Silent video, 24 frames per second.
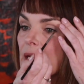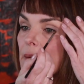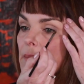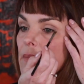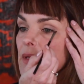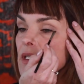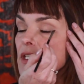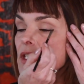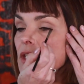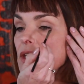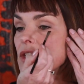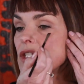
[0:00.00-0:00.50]

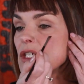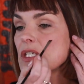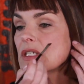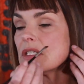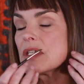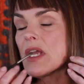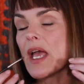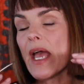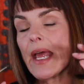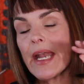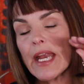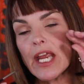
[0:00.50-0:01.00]
then I'm going to
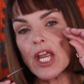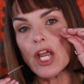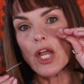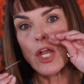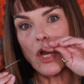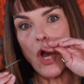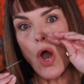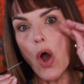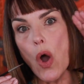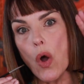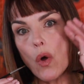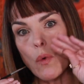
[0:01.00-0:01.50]
just kind
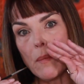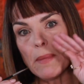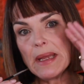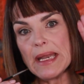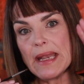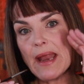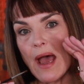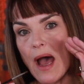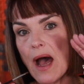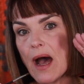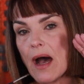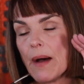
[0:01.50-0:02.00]
of
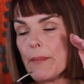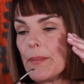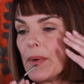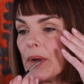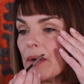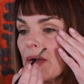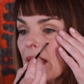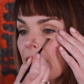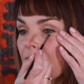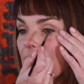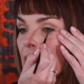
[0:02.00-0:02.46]
comb it up.